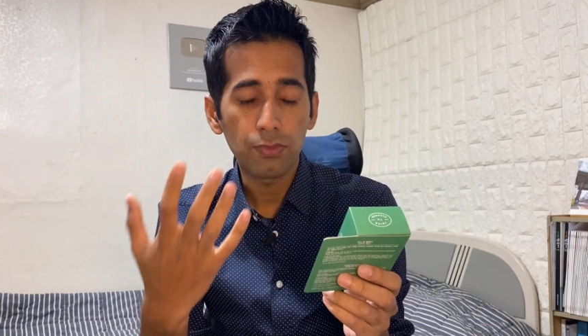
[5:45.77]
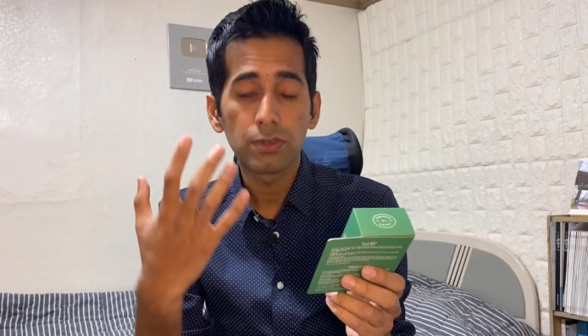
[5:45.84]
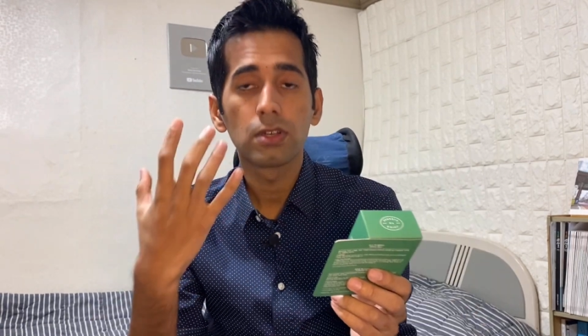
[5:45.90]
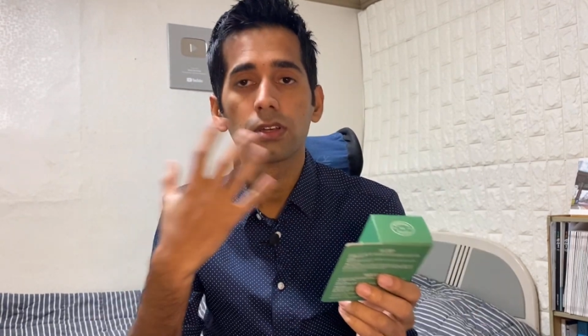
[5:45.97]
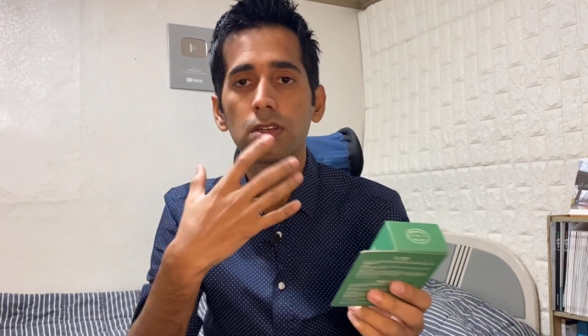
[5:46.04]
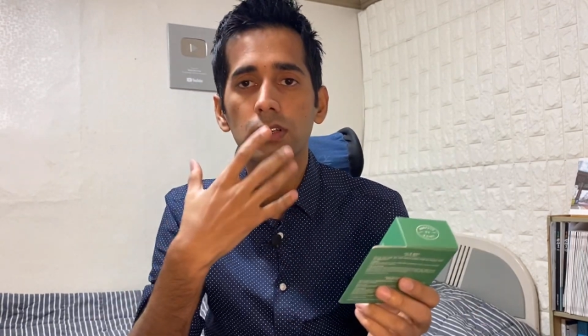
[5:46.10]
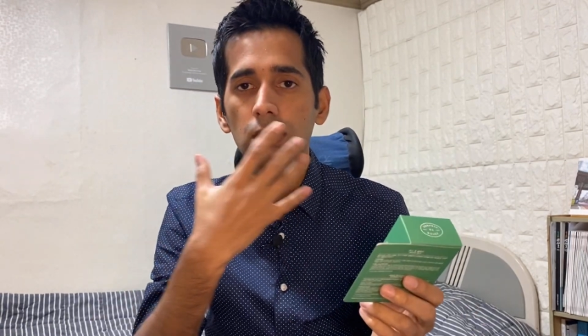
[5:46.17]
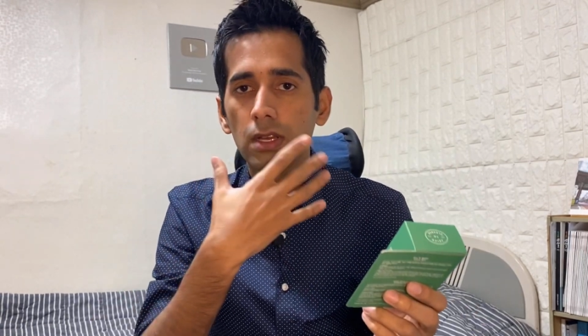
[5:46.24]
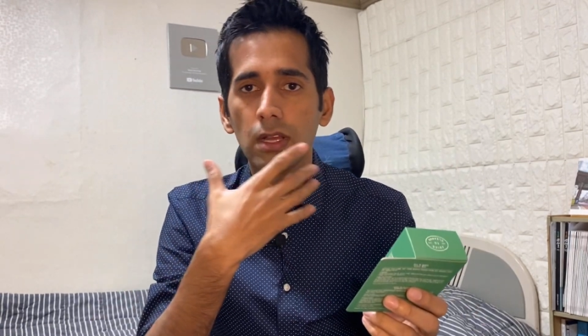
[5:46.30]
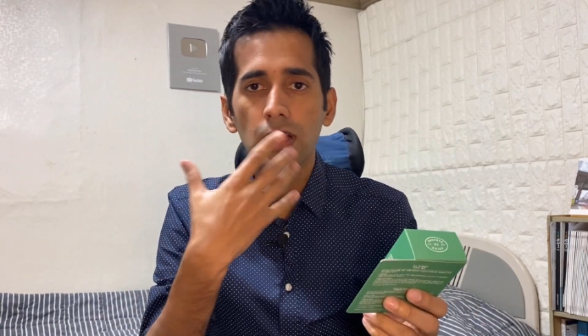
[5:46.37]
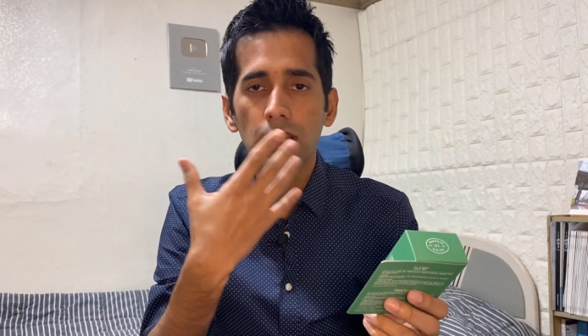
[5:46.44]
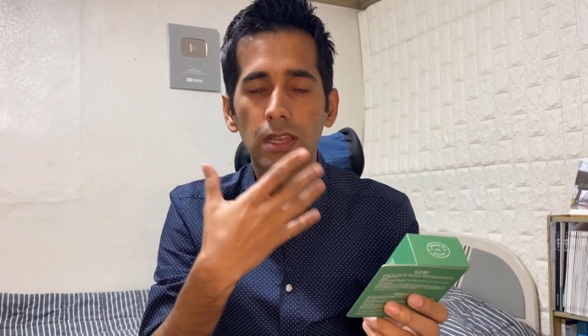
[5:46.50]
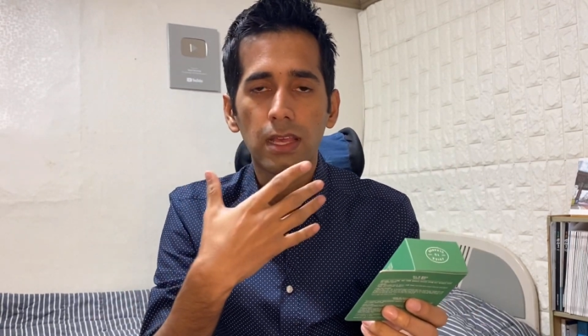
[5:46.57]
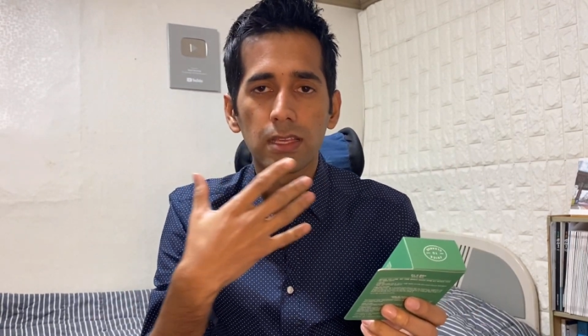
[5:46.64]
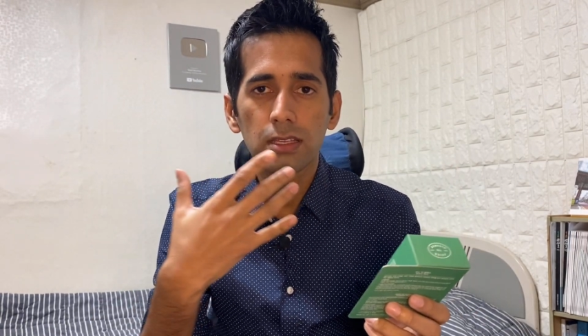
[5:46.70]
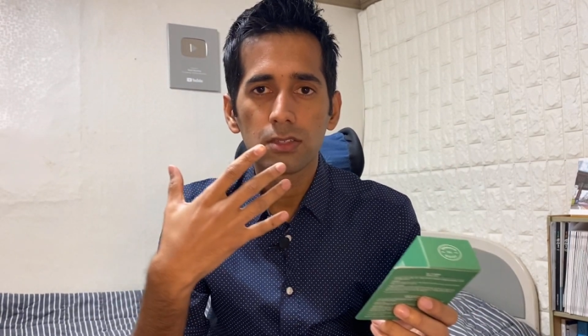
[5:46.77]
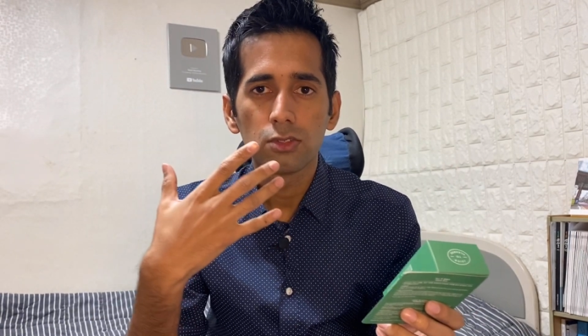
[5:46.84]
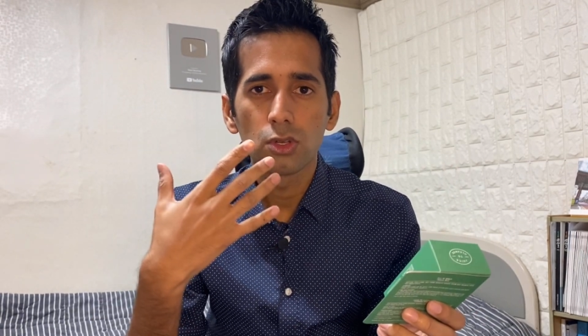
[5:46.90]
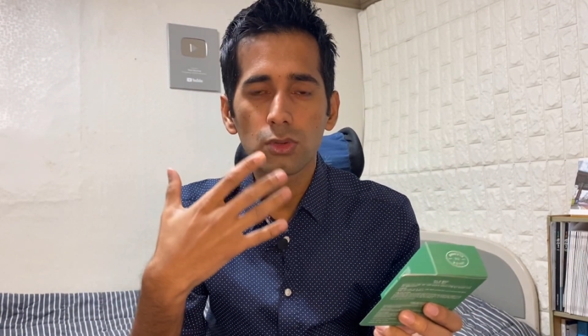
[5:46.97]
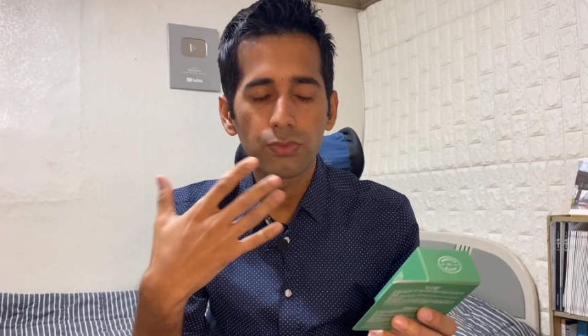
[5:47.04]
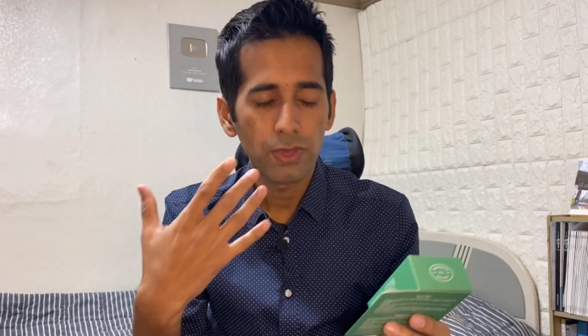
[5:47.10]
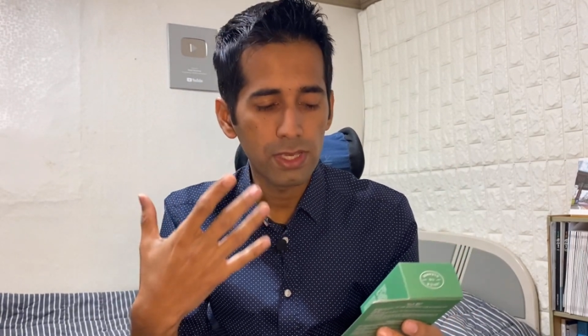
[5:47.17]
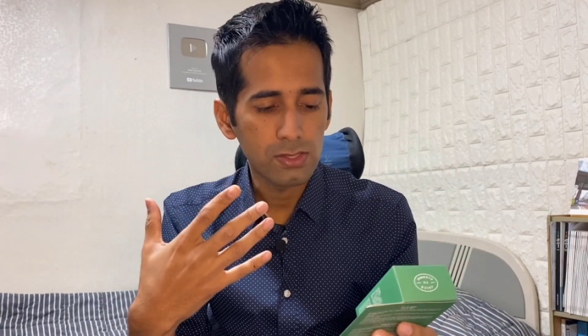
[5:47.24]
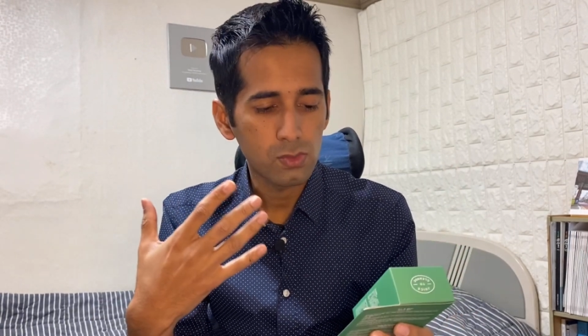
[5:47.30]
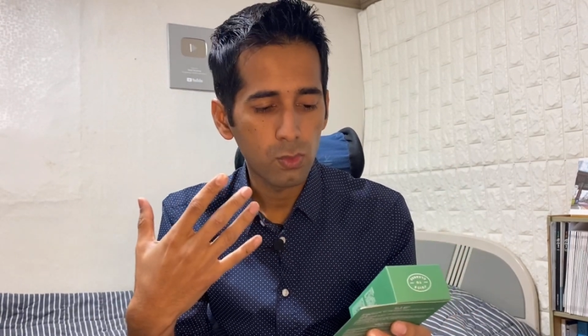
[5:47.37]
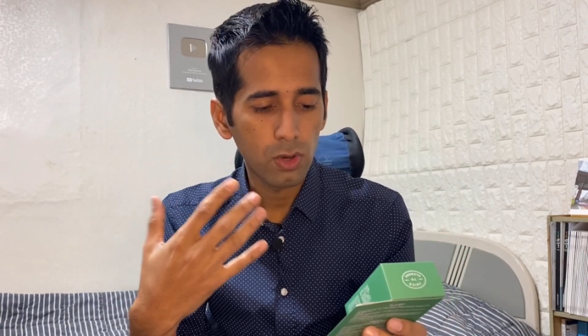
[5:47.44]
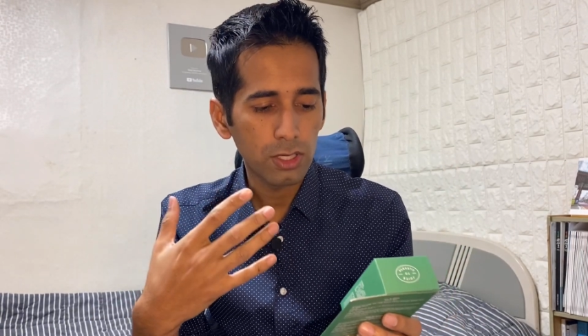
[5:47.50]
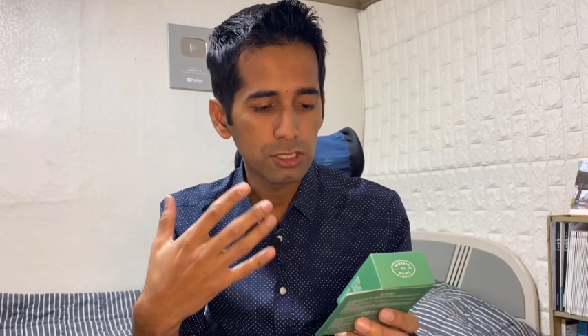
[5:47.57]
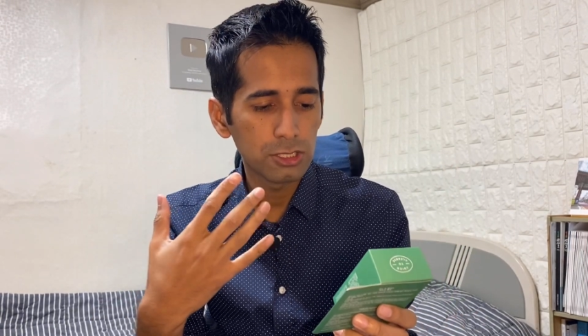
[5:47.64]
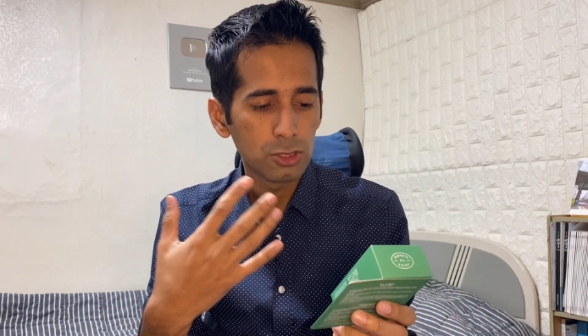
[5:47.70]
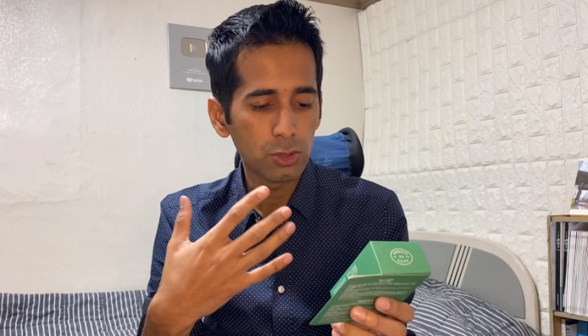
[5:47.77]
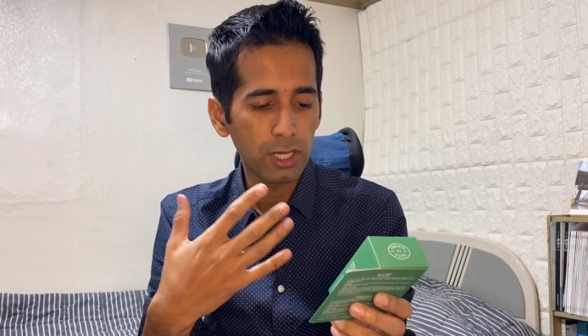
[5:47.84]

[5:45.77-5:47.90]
After like your face wash,